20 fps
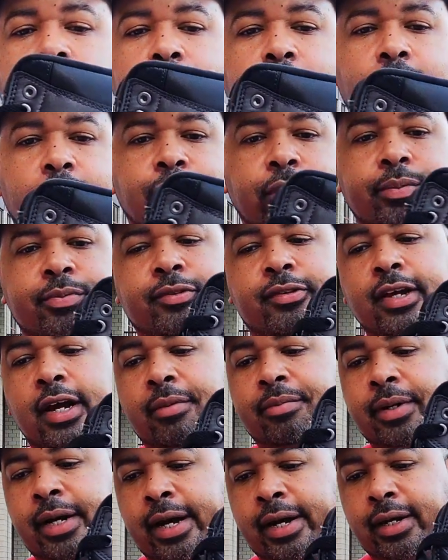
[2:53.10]

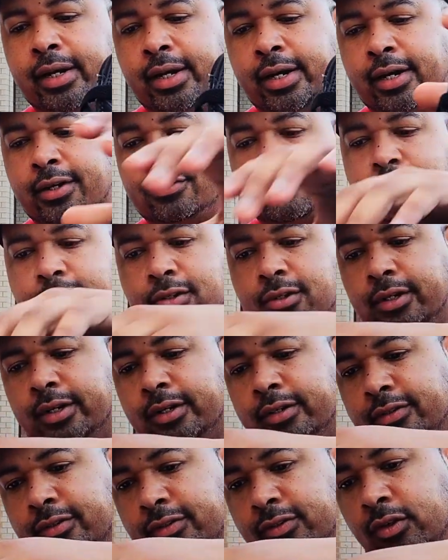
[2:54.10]
ripstop nylon, so that
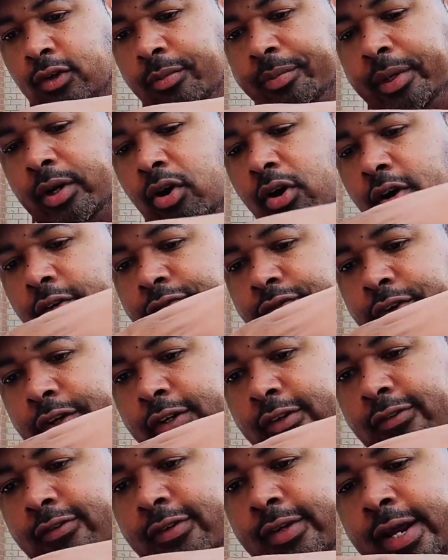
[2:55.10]
it's going to be hard for it
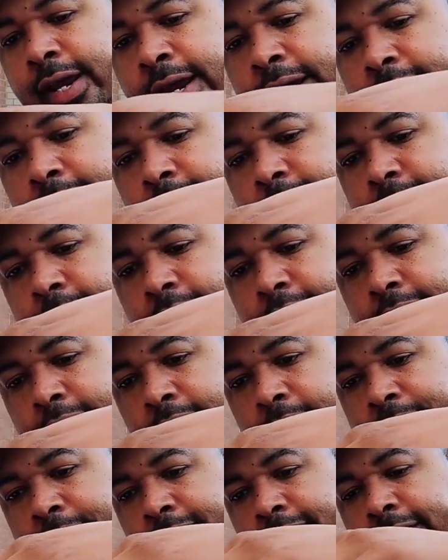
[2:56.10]
to snag and take
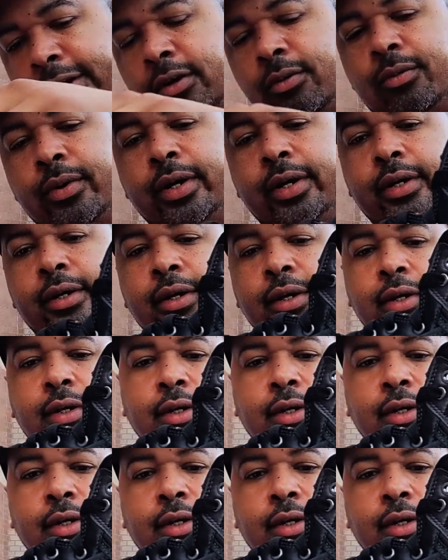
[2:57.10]
damage that way.